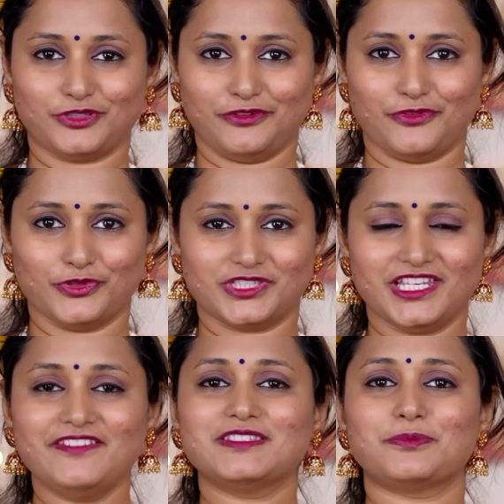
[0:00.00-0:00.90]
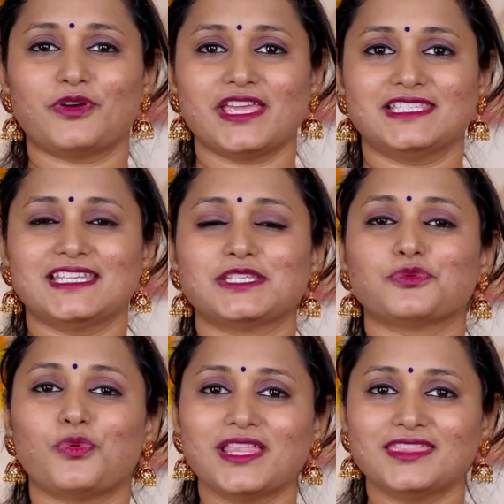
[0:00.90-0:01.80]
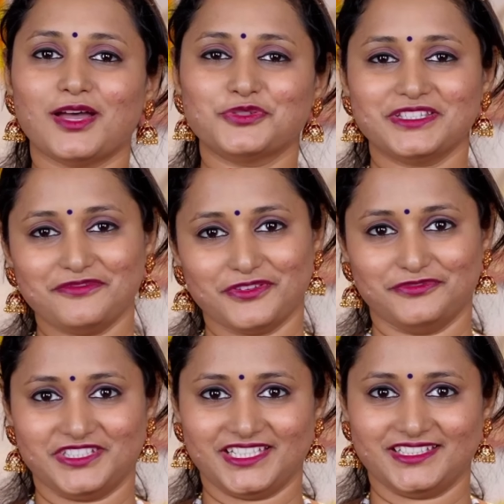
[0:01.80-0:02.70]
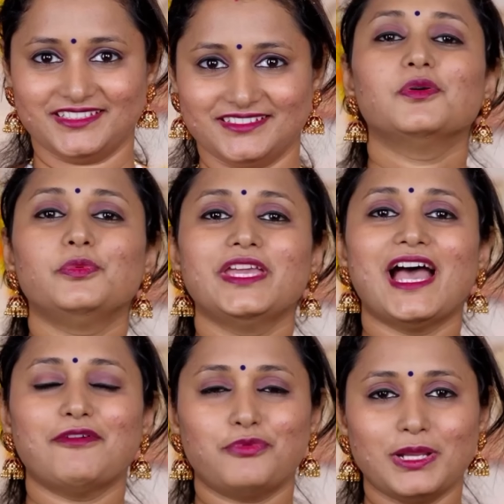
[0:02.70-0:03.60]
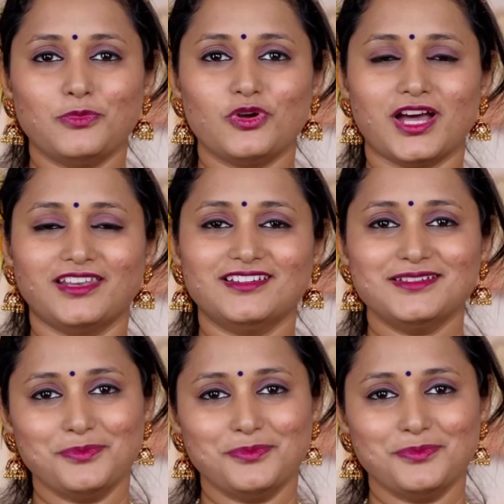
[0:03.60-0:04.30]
3 4 sleeves priced at 1050. We have one more color,